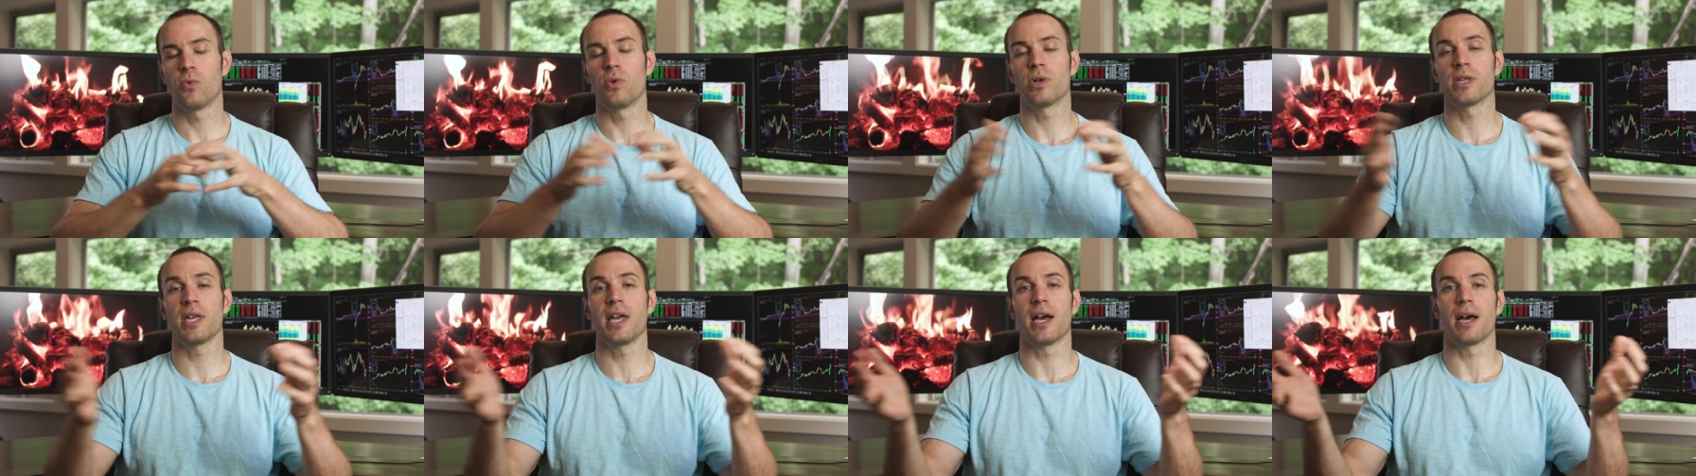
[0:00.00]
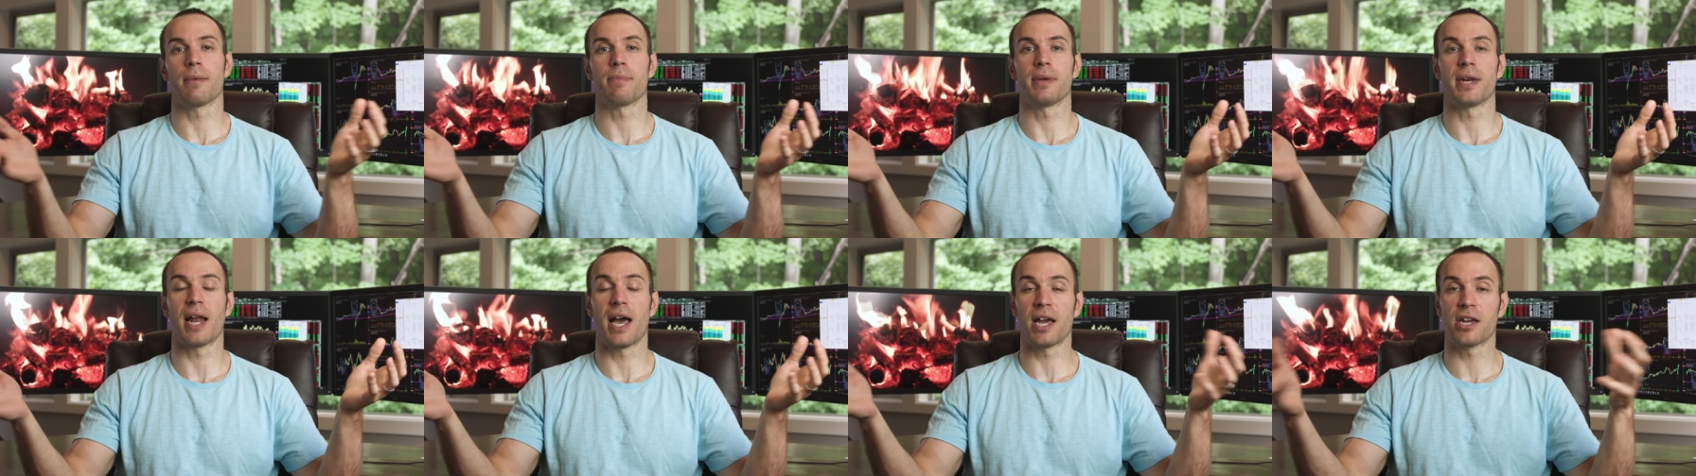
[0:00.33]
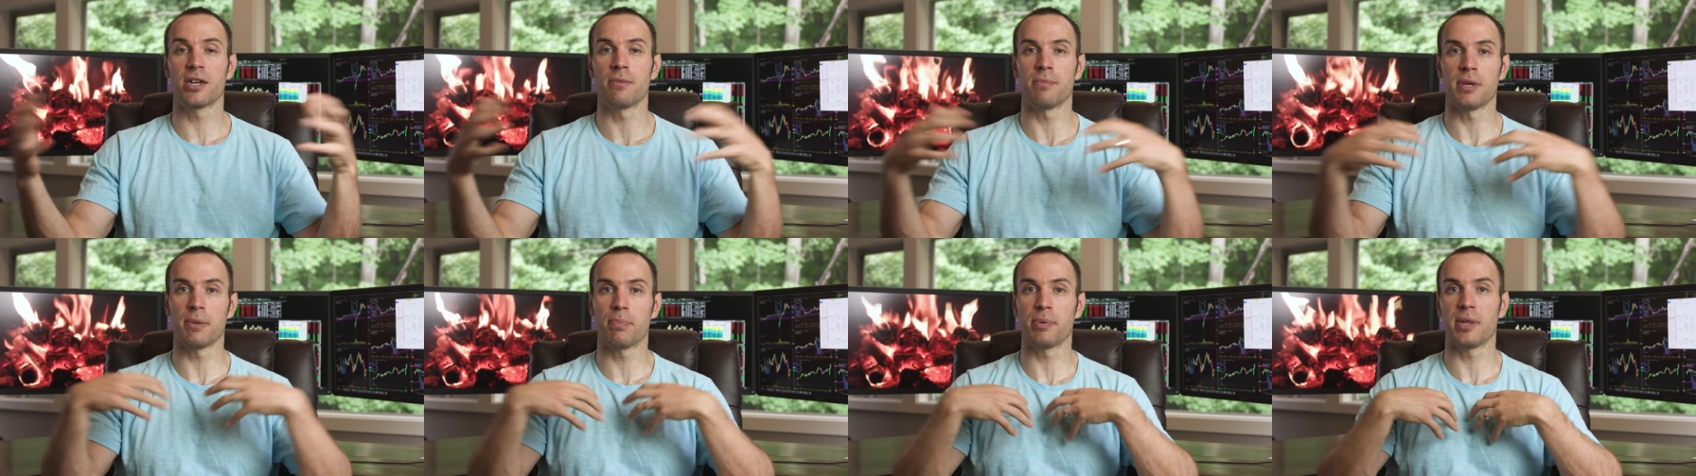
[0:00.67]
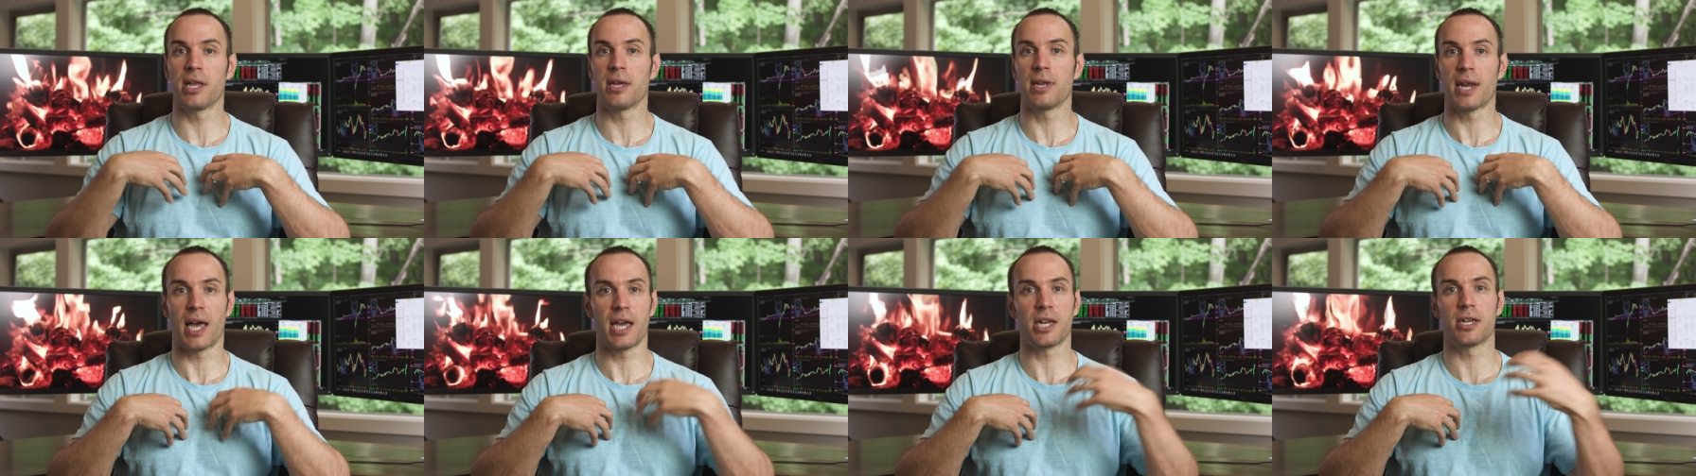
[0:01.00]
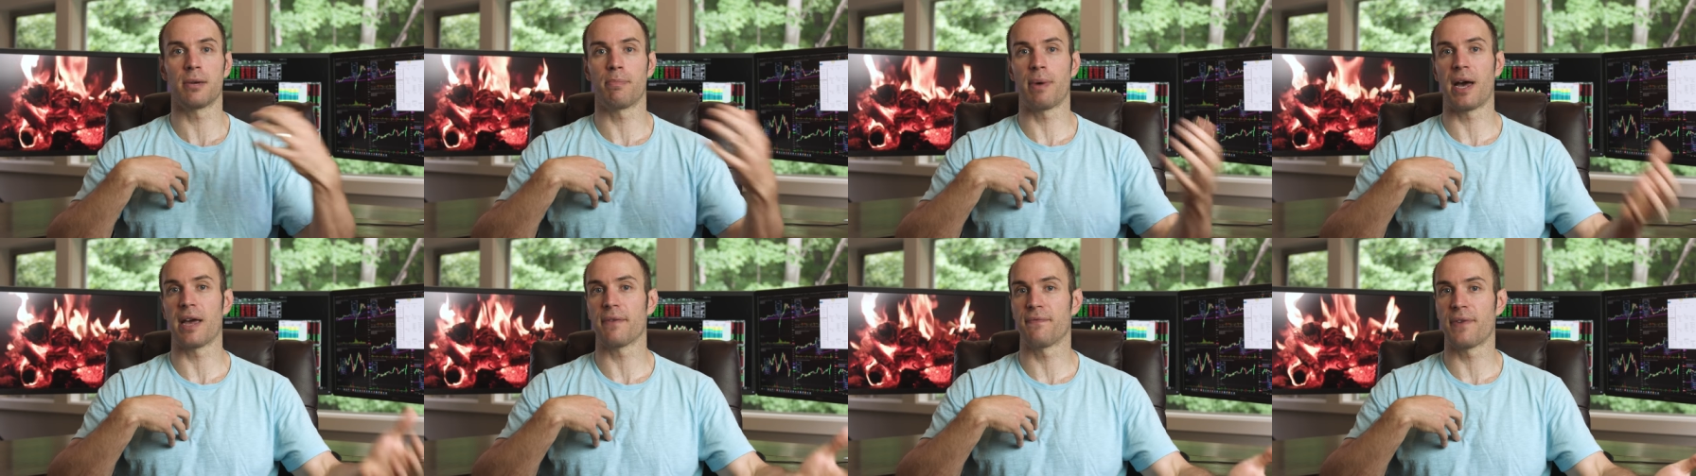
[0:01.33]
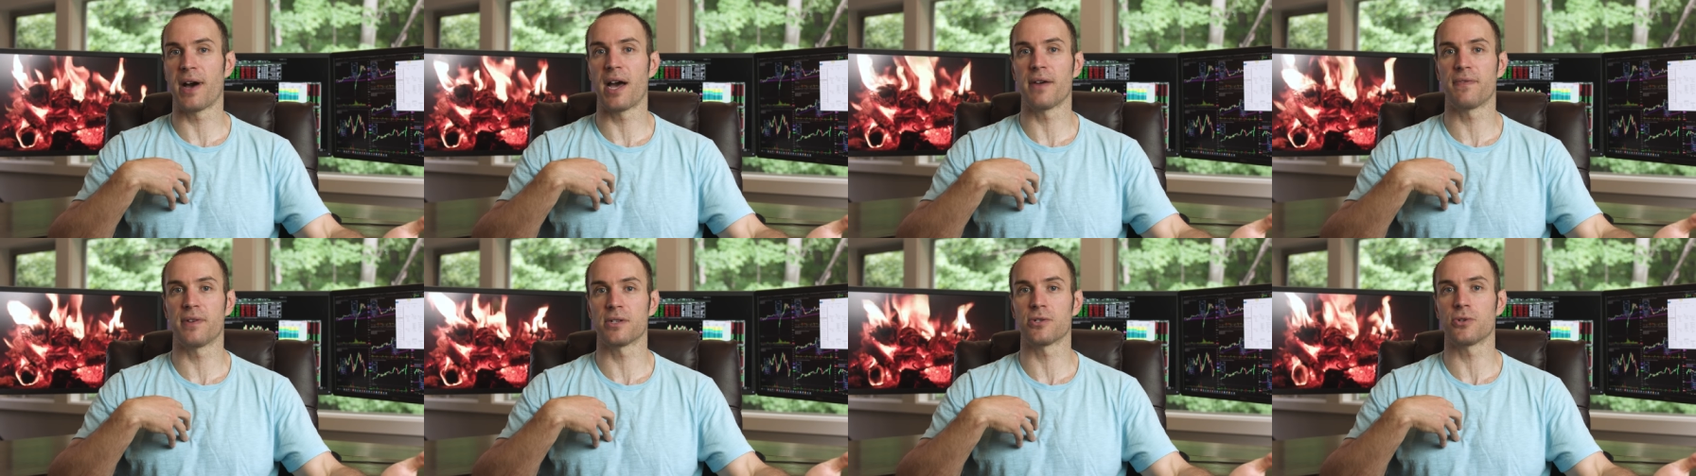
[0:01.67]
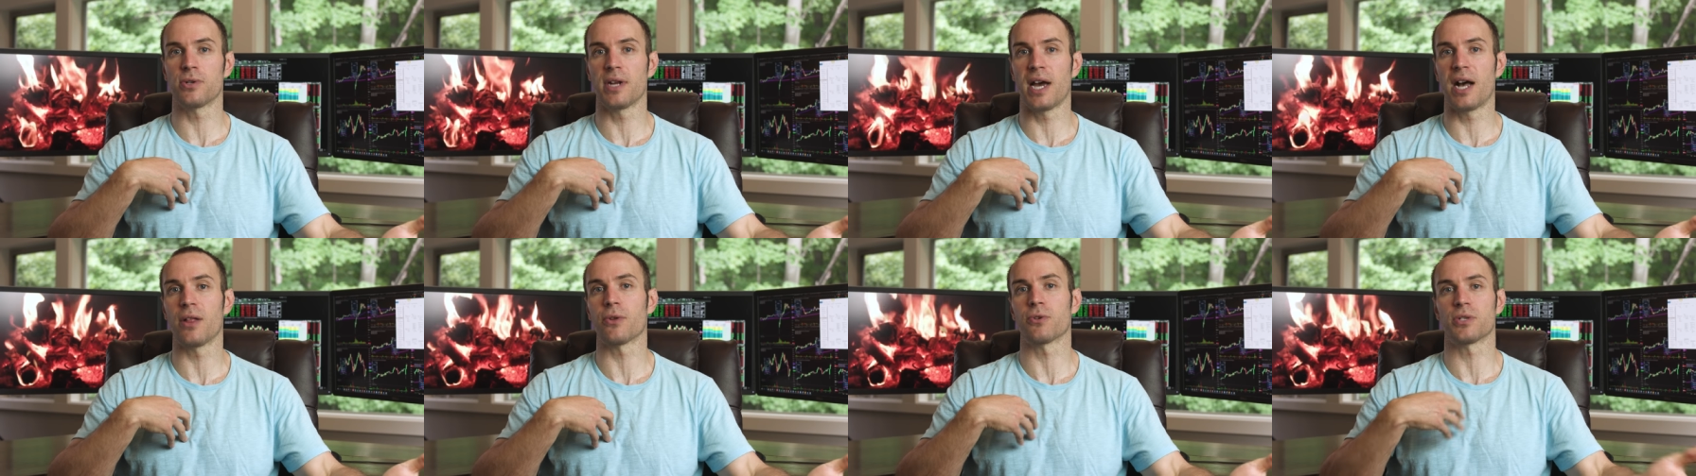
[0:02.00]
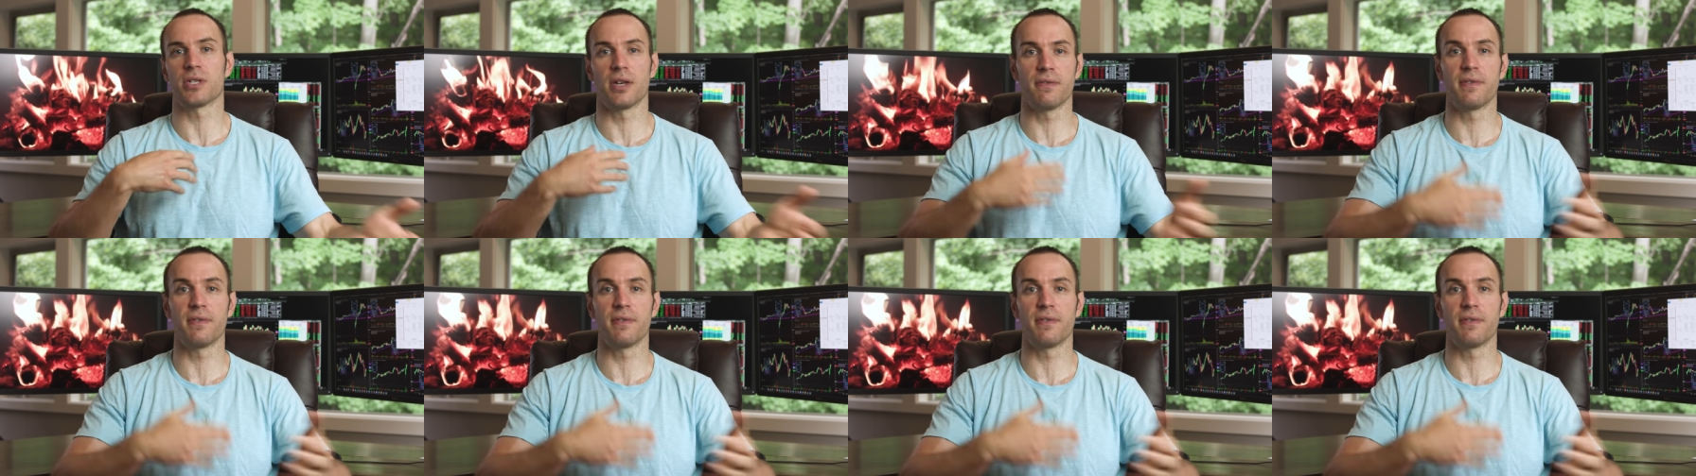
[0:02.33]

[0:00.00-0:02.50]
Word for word: Well, yeah, I mean, I could manipulate, I could buy $500